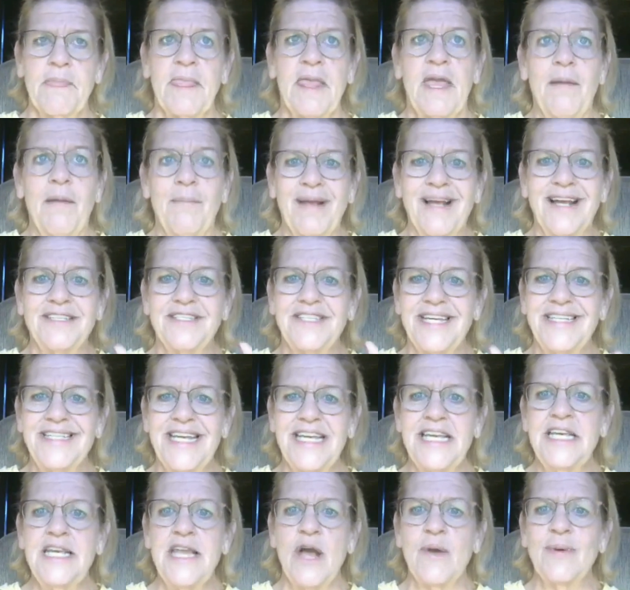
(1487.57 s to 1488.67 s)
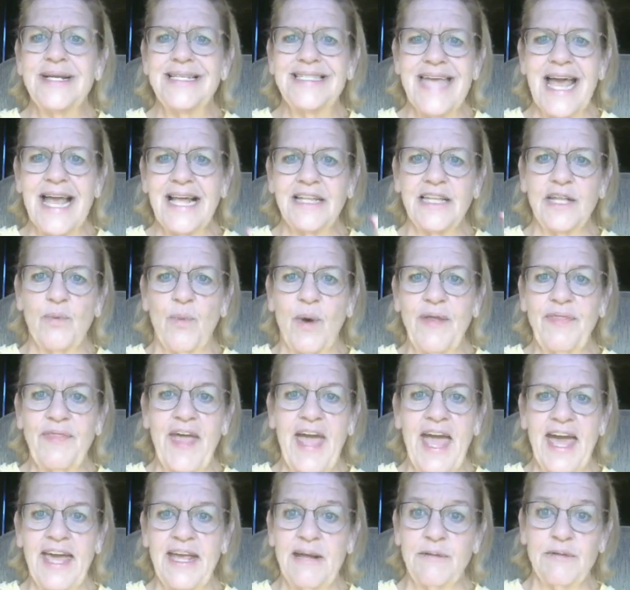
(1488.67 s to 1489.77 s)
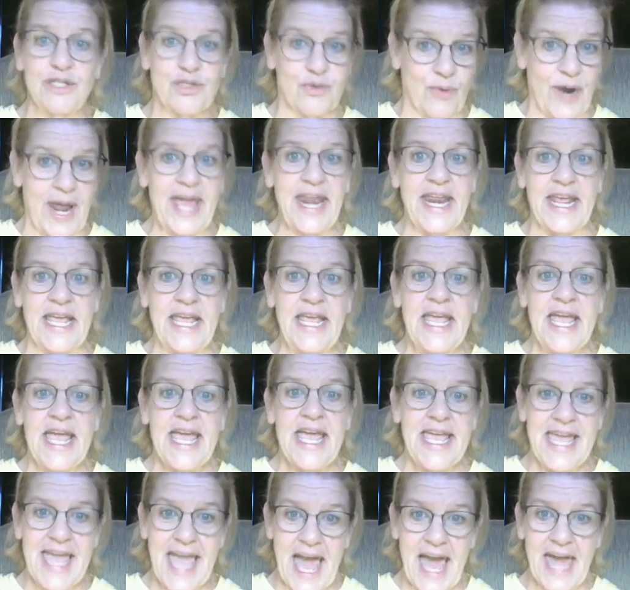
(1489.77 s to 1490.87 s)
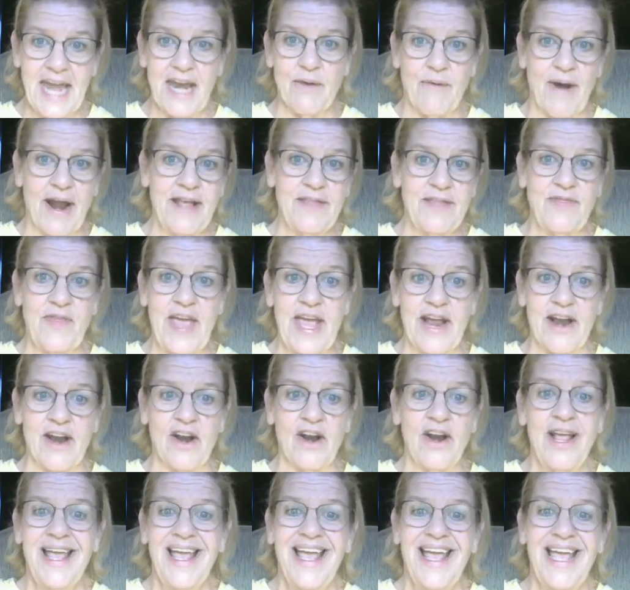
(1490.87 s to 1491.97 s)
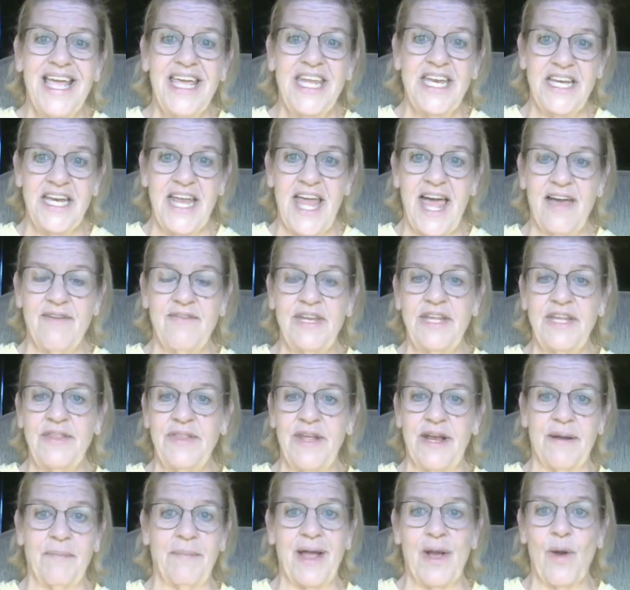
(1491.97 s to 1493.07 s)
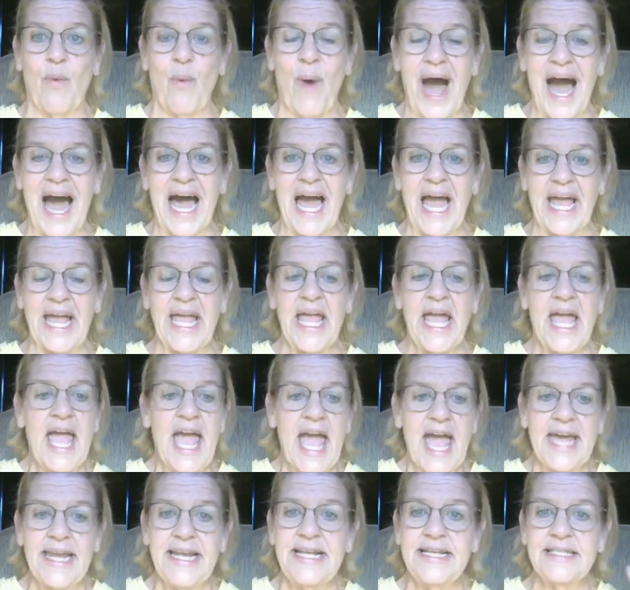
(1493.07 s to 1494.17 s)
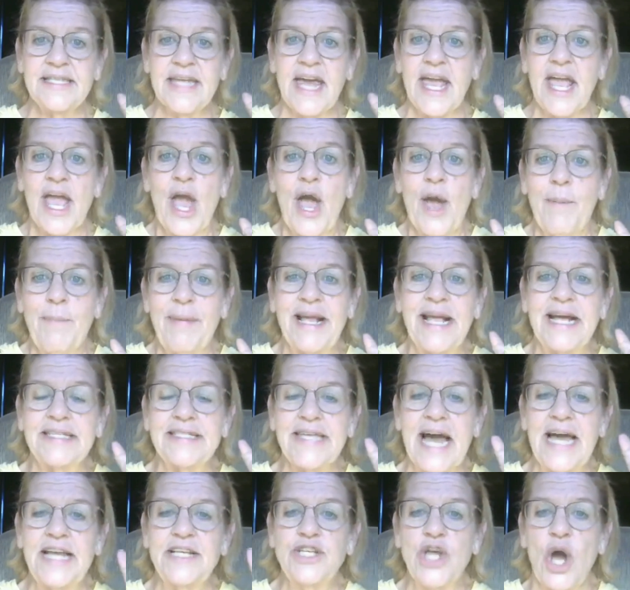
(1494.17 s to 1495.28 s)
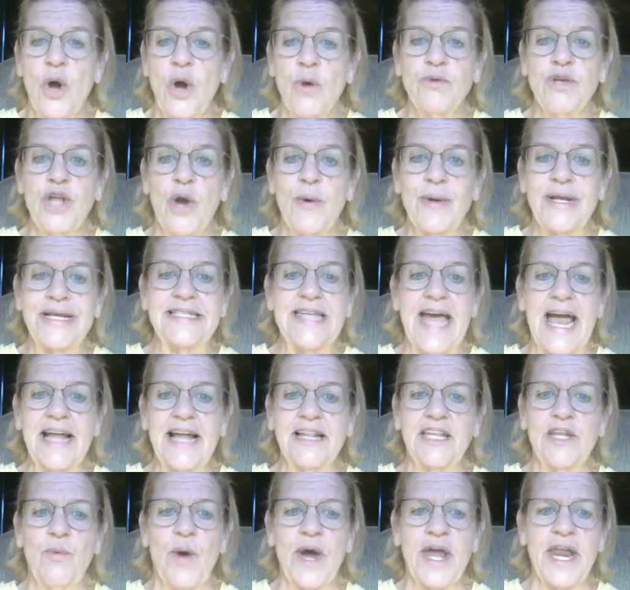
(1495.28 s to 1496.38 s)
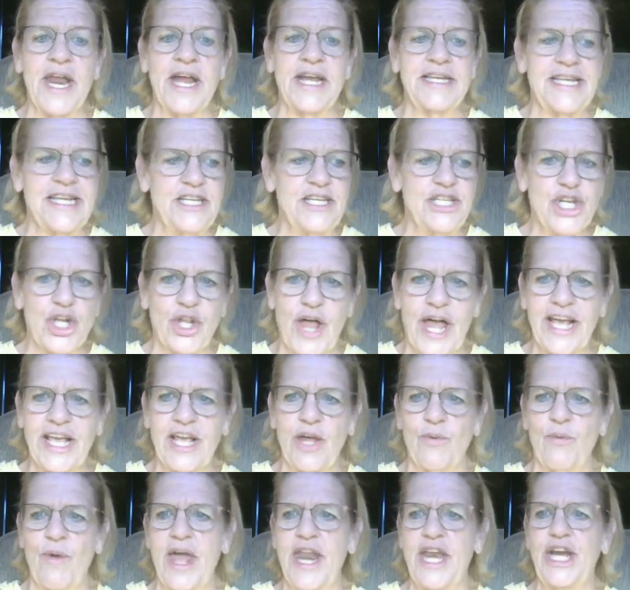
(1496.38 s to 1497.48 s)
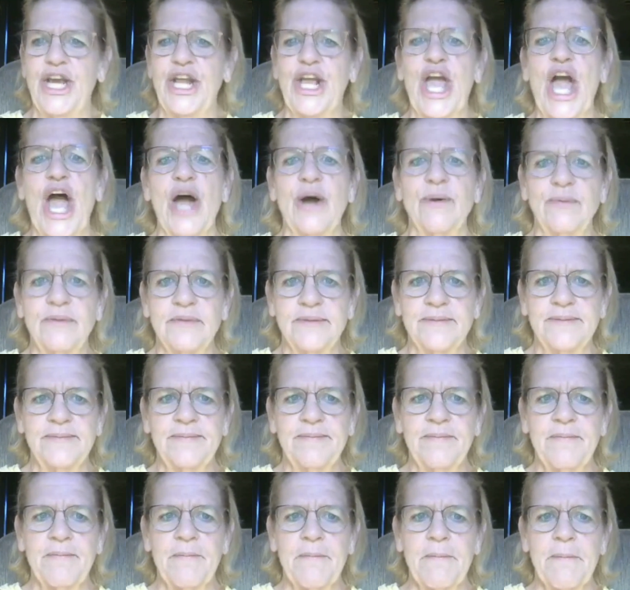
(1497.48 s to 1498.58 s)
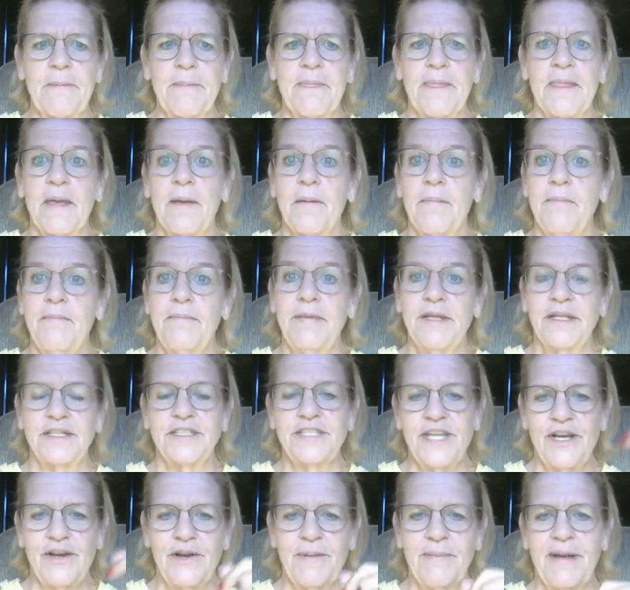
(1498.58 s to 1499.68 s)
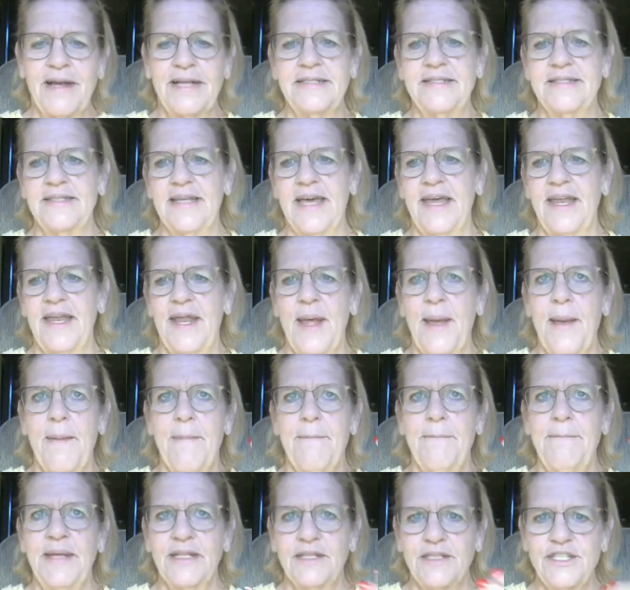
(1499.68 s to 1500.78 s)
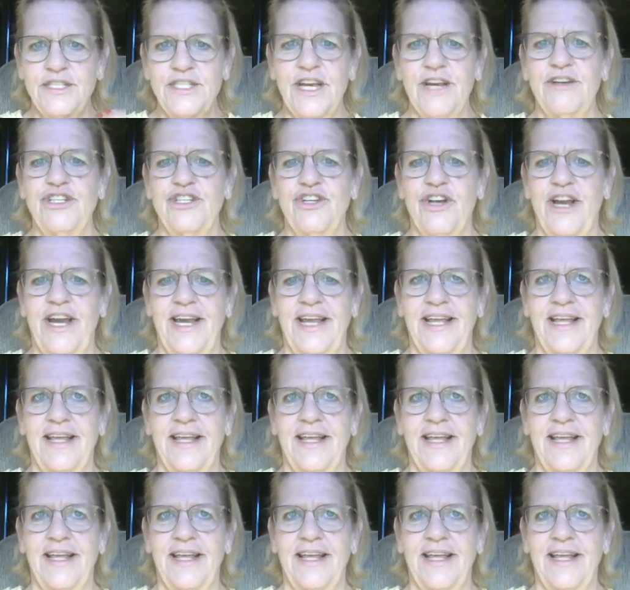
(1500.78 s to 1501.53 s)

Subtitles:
Because they didn't know exactly what they had. It was ready. He had it right there. He didn't have it in there. I'm like, why? And he's like, because I don't know exactly what I need till I get ready to go. Military mindset. Military training.